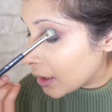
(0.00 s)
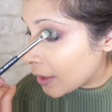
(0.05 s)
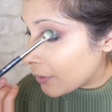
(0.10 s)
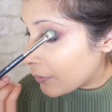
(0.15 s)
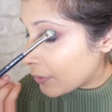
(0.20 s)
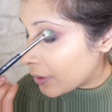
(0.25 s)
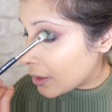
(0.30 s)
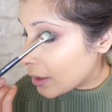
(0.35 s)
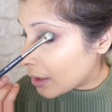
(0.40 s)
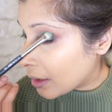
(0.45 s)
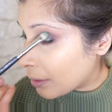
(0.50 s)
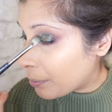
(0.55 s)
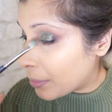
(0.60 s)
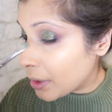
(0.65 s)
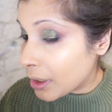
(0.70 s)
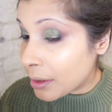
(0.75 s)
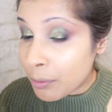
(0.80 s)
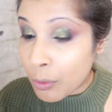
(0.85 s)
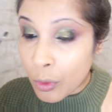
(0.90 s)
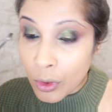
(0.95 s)
Give it a
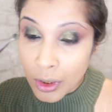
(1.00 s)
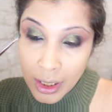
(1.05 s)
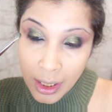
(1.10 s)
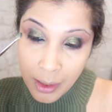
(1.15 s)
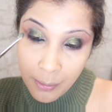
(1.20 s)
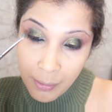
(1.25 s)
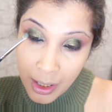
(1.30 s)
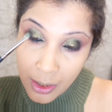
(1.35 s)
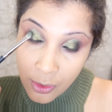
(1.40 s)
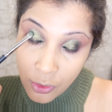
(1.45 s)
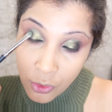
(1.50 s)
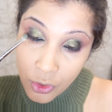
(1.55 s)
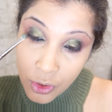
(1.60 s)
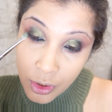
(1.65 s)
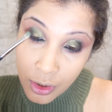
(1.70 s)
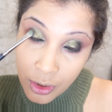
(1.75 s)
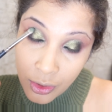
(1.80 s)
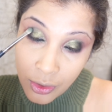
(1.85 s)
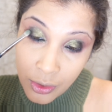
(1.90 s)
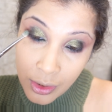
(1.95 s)
bit more
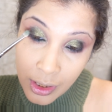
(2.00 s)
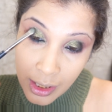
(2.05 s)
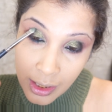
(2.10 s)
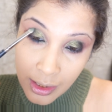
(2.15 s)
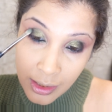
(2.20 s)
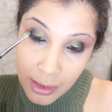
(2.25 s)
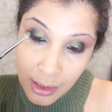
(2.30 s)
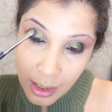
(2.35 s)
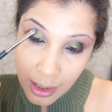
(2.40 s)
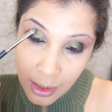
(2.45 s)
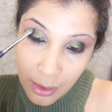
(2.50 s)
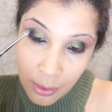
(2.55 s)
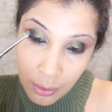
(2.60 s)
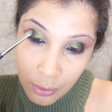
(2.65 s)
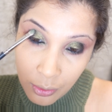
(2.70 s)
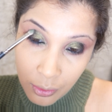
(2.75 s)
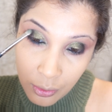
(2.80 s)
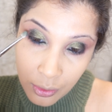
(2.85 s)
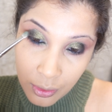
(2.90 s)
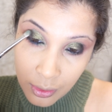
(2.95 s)
dimension to the entire
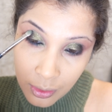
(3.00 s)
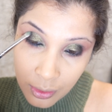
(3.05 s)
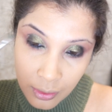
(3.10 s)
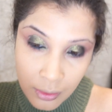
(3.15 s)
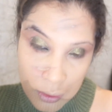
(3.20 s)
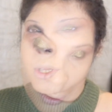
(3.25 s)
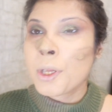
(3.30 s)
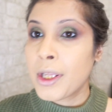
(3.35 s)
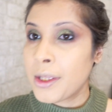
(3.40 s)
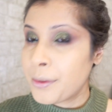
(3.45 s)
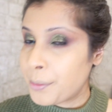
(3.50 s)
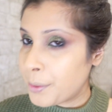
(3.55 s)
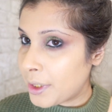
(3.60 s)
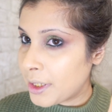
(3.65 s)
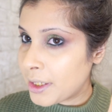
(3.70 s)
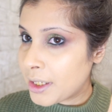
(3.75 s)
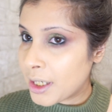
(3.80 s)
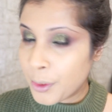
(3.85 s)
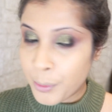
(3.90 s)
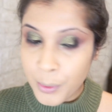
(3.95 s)
look. Once
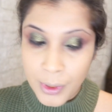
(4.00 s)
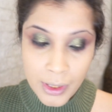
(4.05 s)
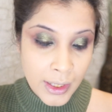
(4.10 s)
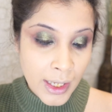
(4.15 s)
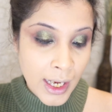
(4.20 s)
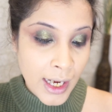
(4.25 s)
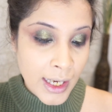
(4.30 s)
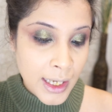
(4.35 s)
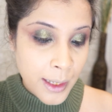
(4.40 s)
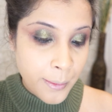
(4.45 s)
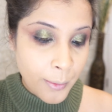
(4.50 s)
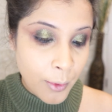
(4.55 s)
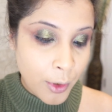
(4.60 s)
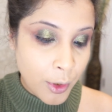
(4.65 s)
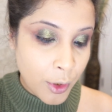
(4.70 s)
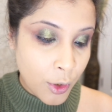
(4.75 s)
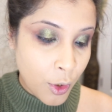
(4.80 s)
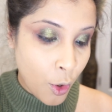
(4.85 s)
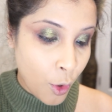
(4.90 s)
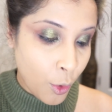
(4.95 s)
we're done with that, I'm going
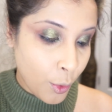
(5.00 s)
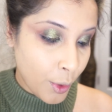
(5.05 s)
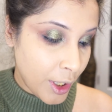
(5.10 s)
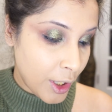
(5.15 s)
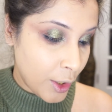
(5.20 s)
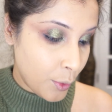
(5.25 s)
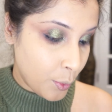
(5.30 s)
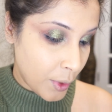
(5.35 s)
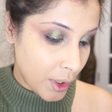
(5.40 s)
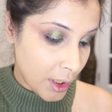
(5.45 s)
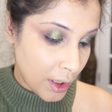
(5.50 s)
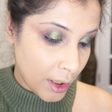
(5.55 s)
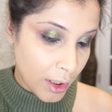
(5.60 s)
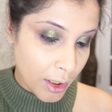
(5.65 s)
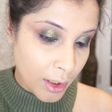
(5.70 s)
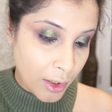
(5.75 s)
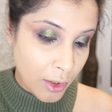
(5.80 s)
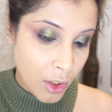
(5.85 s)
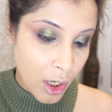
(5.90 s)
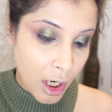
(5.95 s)
to go in with
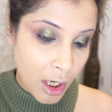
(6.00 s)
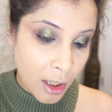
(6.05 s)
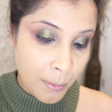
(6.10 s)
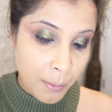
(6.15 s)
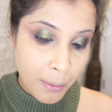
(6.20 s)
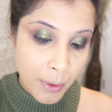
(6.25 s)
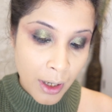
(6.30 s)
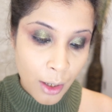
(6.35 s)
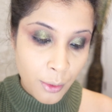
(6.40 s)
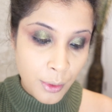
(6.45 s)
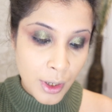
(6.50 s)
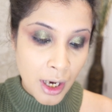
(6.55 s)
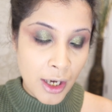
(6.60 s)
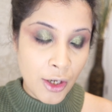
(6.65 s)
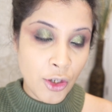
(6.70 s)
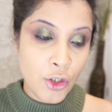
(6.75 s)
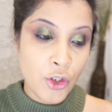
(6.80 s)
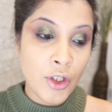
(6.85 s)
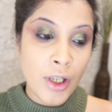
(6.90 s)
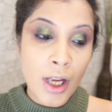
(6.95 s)
the dark brown
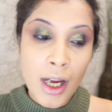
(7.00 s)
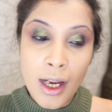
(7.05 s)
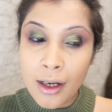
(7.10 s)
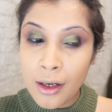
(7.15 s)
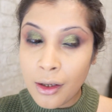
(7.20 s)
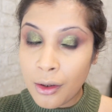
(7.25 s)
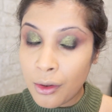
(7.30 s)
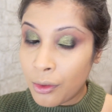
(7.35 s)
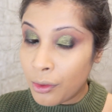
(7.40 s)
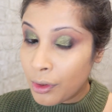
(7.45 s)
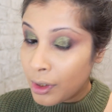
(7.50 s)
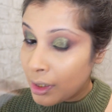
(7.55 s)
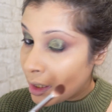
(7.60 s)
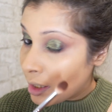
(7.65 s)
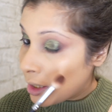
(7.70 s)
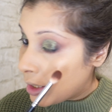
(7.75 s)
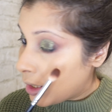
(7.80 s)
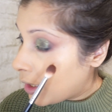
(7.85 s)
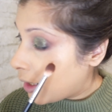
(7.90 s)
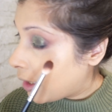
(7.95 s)
eyeshadow,
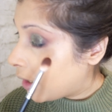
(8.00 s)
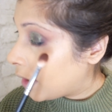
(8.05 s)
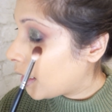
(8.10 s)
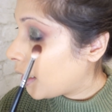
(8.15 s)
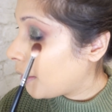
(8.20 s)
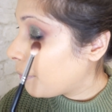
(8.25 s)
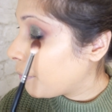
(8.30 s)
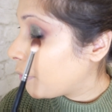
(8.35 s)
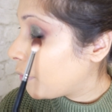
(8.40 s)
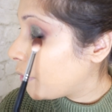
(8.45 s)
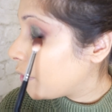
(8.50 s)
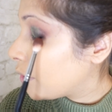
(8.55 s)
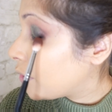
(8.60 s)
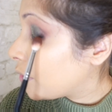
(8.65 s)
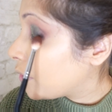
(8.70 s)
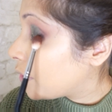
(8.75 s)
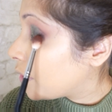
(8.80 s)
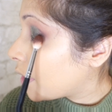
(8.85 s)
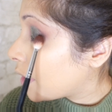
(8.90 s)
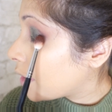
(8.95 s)
and I'm going
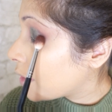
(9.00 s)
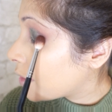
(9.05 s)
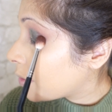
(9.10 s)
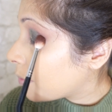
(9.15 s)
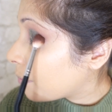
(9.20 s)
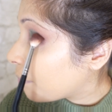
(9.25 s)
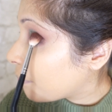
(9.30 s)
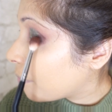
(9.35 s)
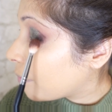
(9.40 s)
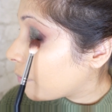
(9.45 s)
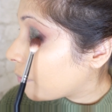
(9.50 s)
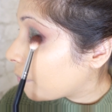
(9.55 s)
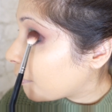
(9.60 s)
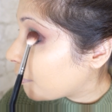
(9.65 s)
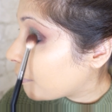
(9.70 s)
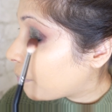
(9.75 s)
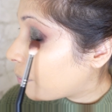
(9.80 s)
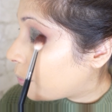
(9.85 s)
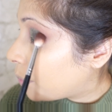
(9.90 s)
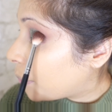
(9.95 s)
to just
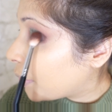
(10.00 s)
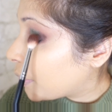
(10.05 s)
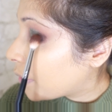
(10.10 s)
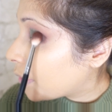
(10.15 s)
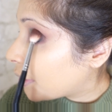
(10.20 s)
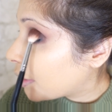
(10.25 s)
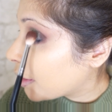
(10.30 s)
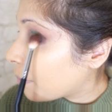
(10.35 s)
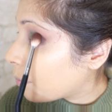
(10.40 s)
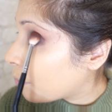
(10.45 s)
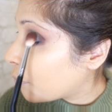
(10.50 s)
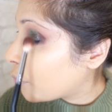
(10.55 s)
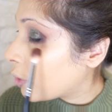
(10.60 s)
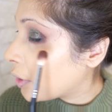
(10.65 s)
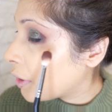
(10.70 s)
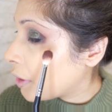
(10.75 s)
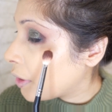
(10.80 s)
put some more